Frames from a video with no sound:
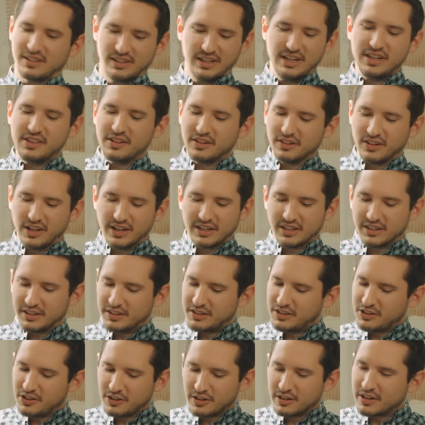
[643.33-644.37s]
either like a
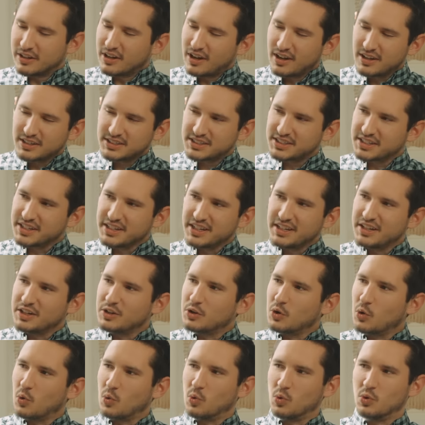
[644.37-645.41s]

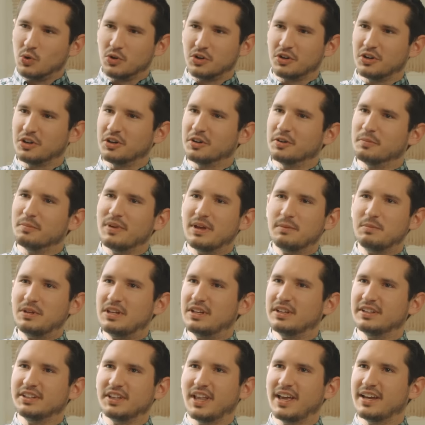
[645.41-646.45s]
curiosity, or
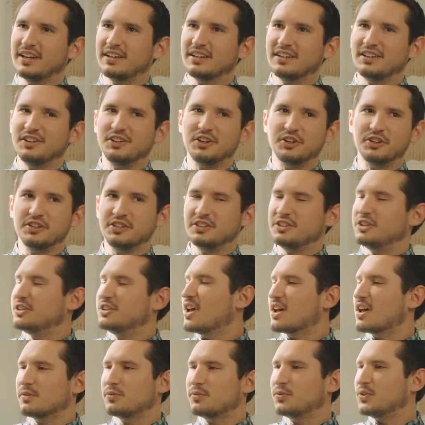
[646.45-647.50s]
maybe like, you're
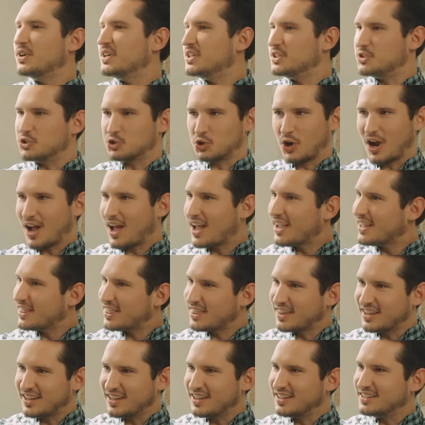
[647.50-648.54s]
not afraid to try
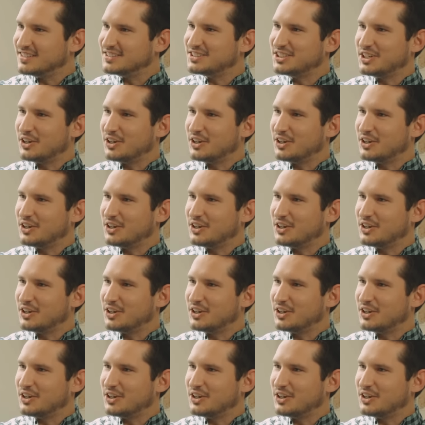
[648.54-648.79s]
things?